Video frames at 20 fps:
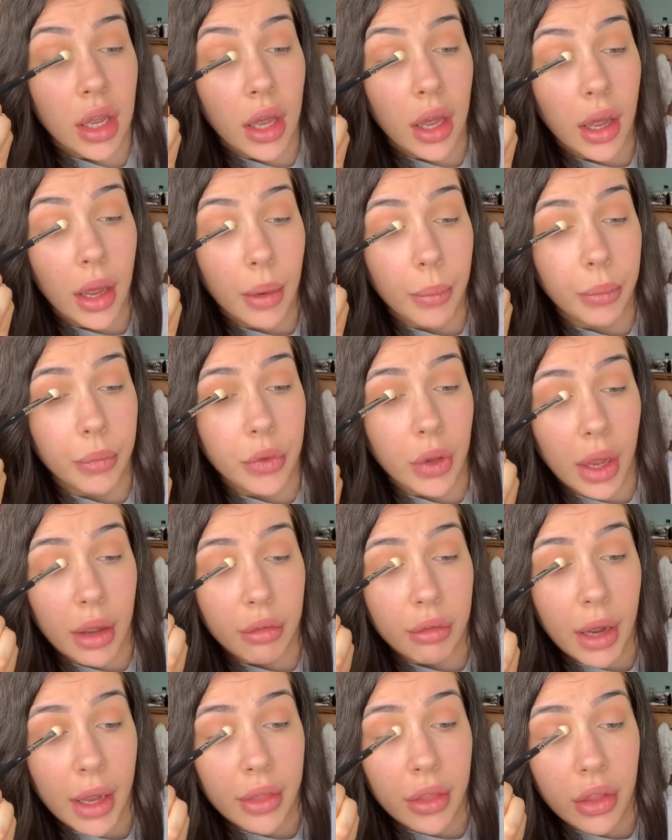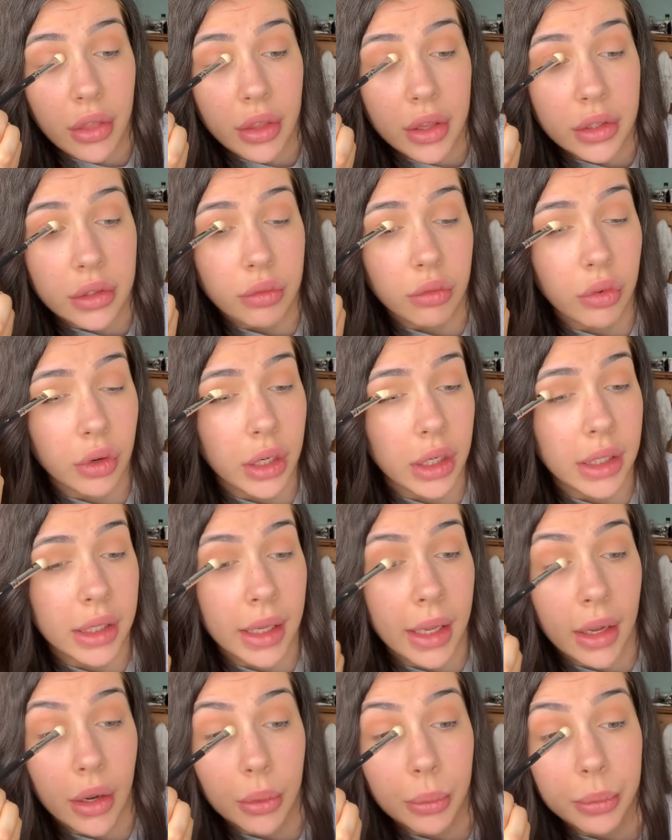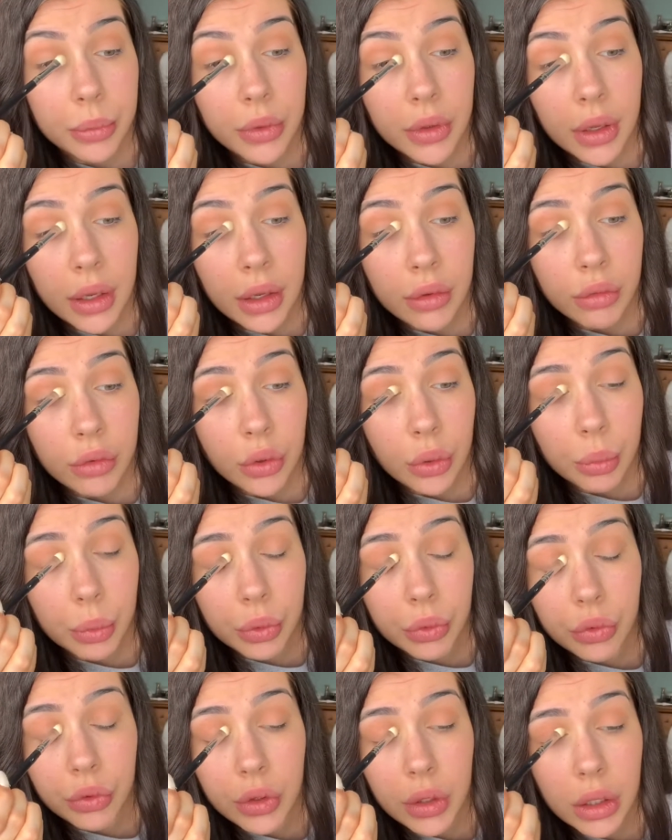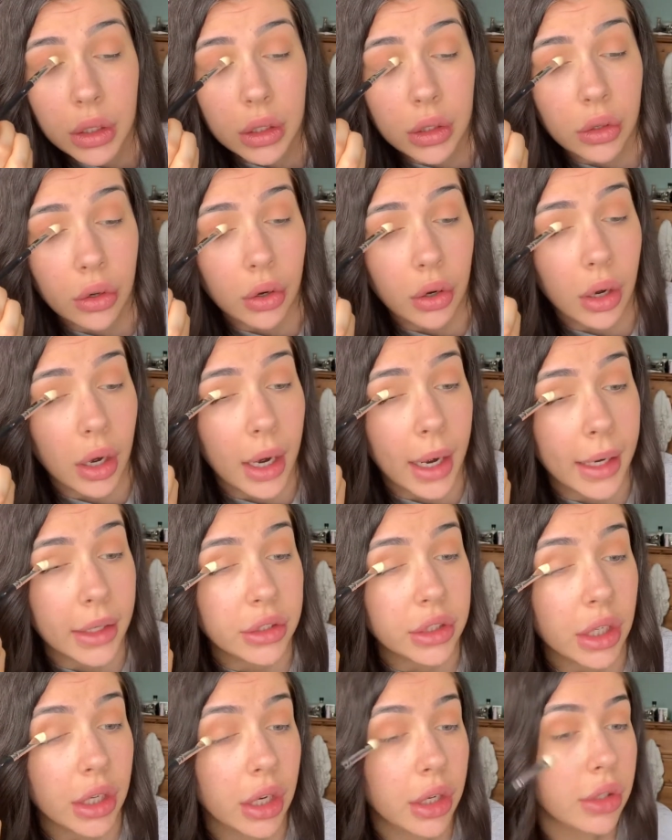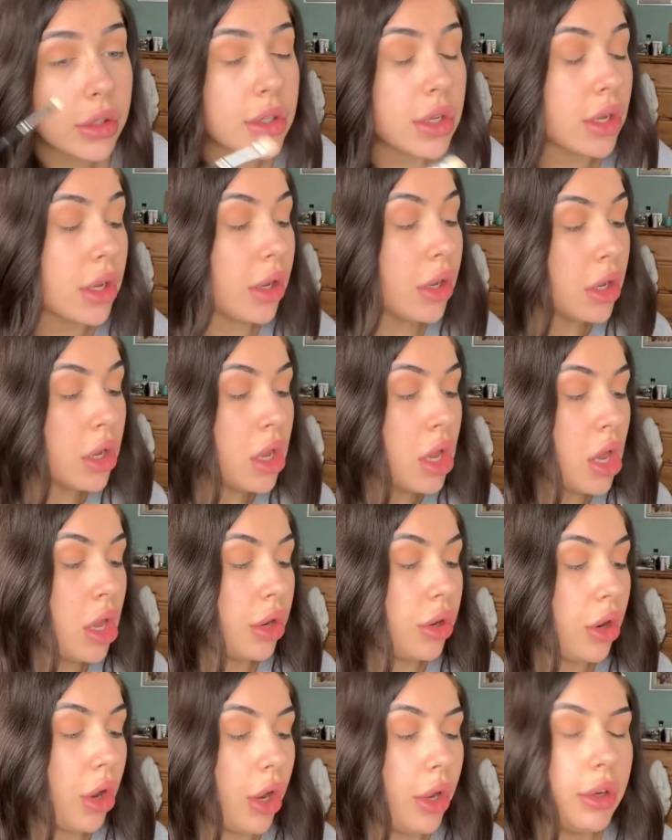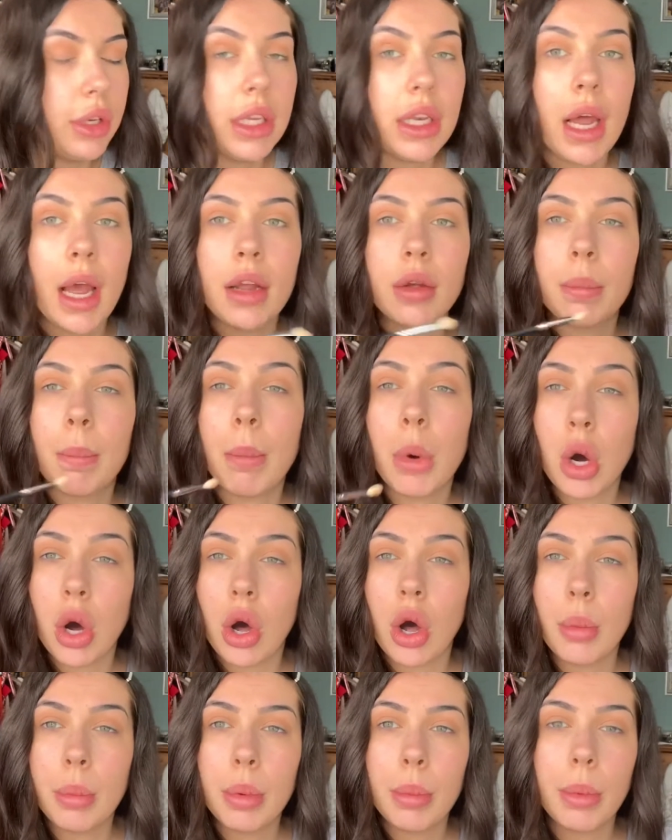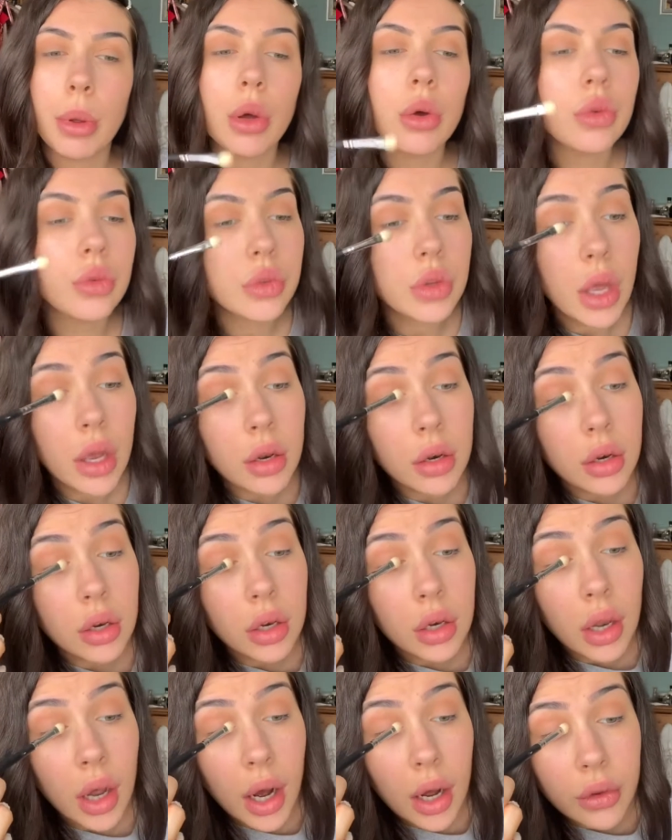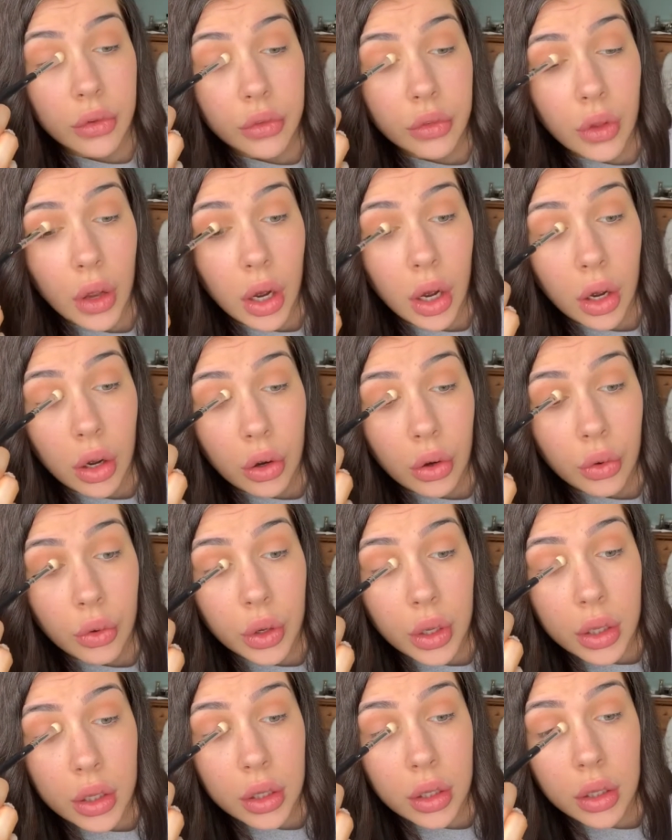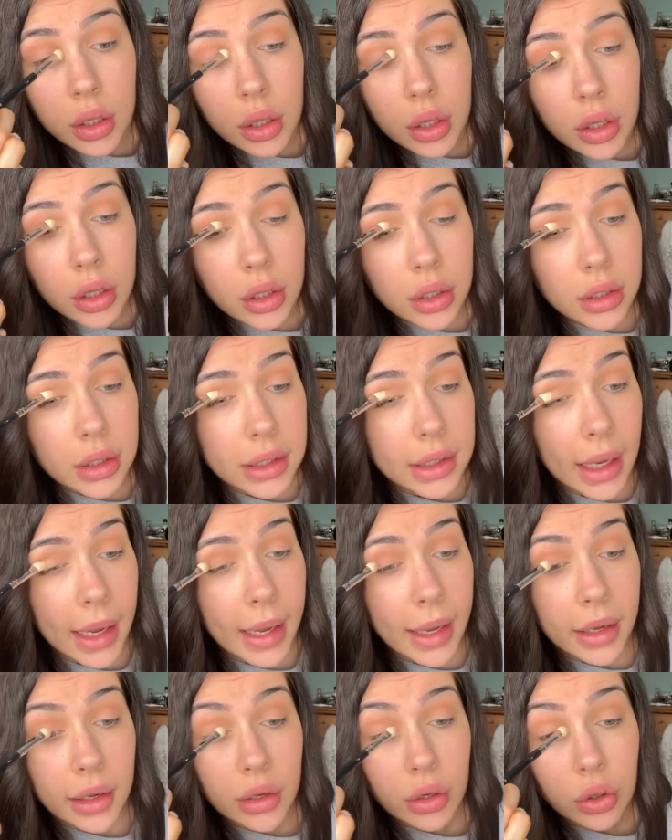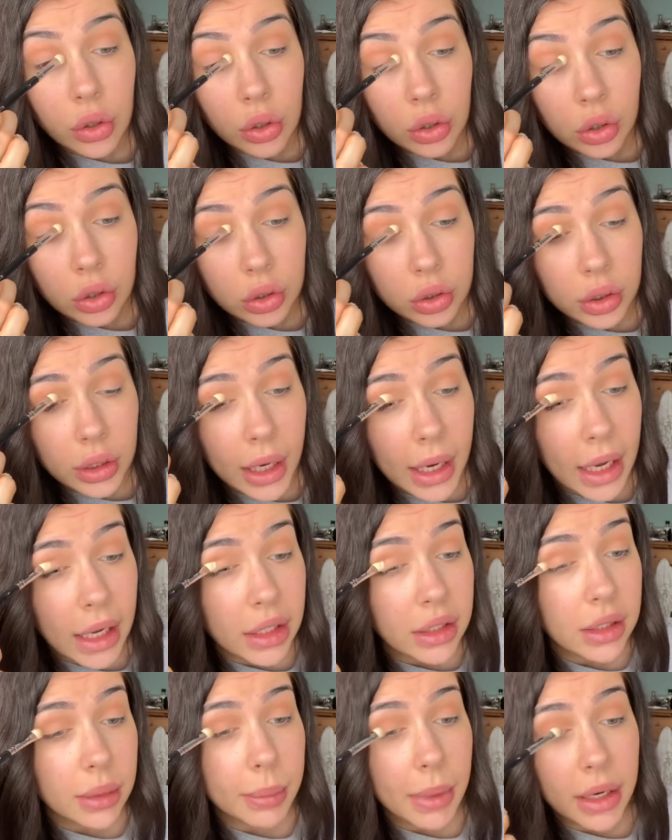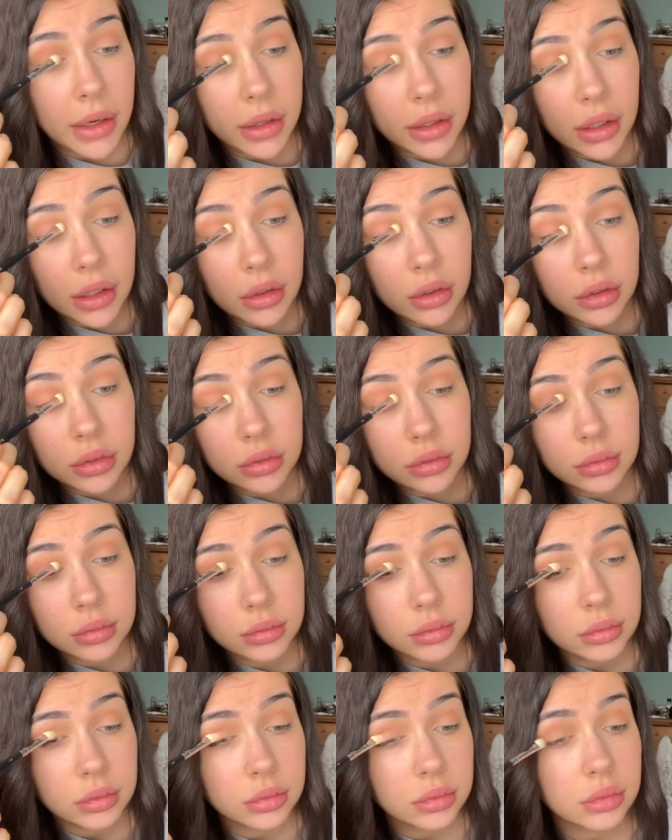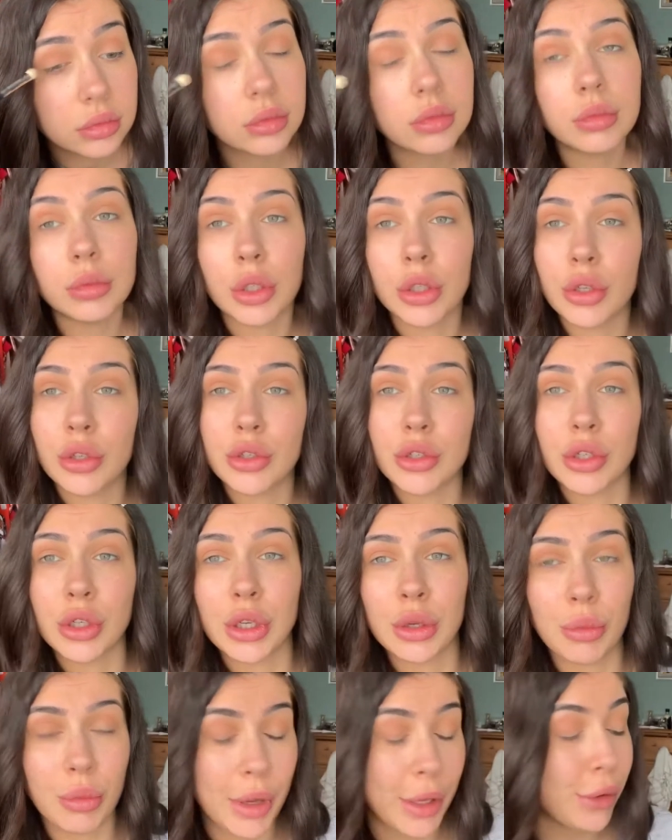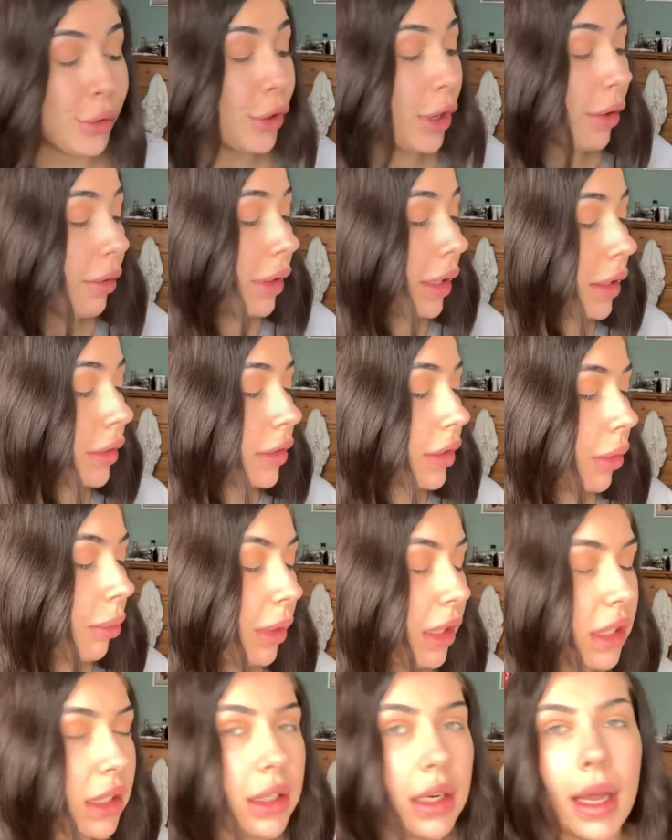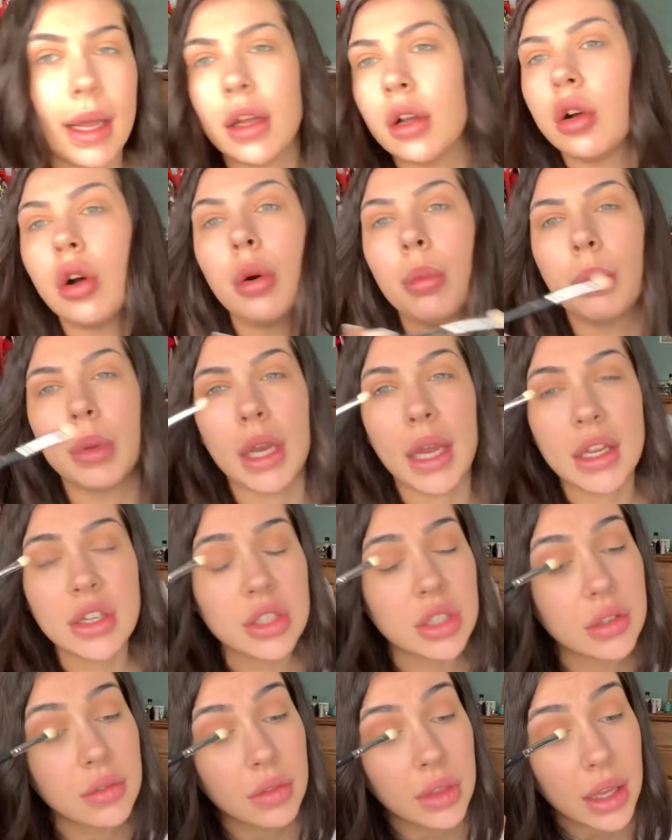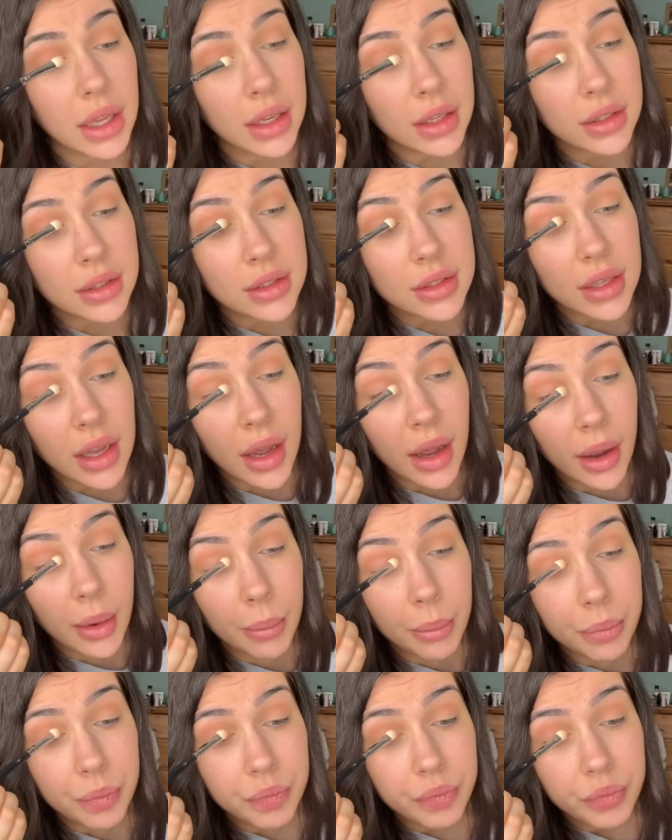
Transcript: So I find that this really helps if you're wanting your eyeshadow to not only like pop but also last the whole day or night depending on what you're doing, where you're going. So we did like a combination of things. We